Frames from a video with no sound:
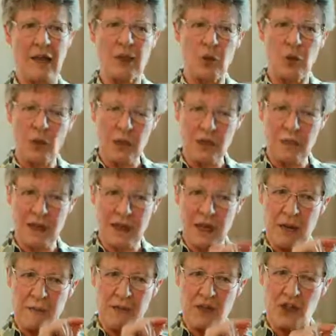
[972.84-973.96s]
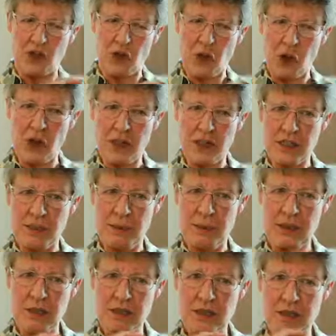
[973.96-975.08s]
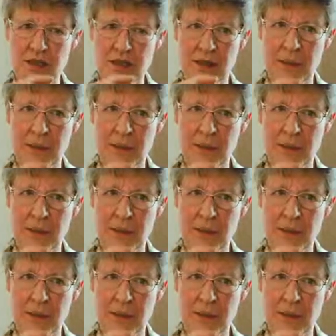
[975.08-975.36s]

and you only pick up the strongest pulses.